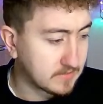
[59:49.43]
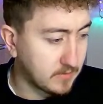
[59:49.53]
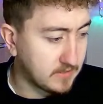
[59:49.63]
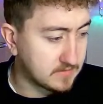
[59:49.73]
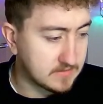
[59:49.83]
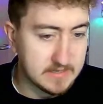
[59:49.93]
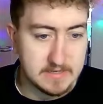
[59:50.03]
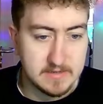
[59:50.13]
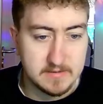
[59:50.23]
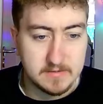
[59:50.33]
wait and
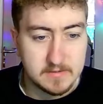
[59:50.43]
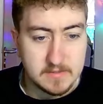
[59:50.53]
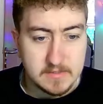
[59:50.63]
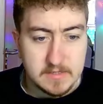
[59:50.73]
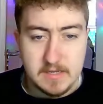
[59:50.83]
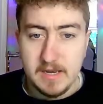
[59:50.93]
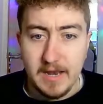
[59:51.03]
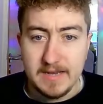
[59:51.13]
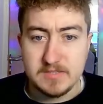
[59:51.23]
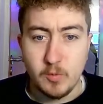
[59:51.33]
see.
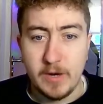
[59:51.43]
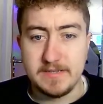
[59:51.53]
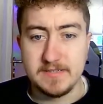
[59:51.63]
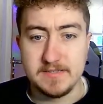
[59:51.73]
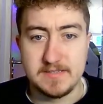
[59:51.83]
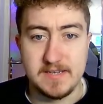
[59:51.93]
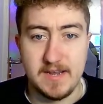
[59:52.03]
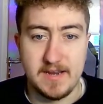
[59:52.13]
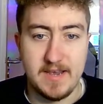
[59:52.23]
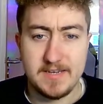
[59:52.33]
Let's wait and see,
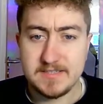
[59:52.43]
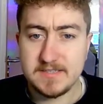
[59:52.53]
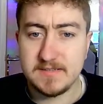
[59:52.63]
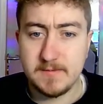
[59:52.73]
I guess.